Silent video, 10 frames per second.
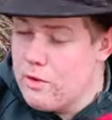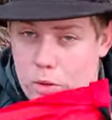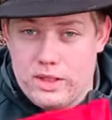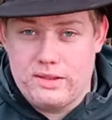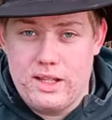If
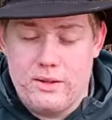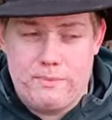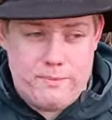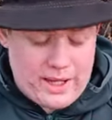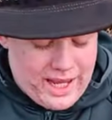you want to see,
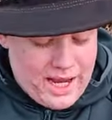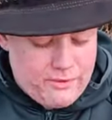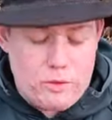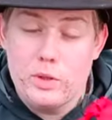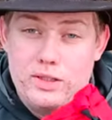
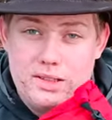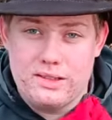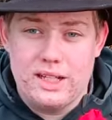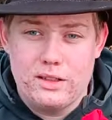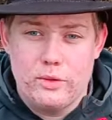if you want to see
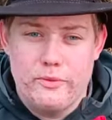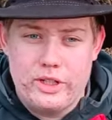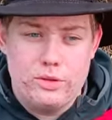standalone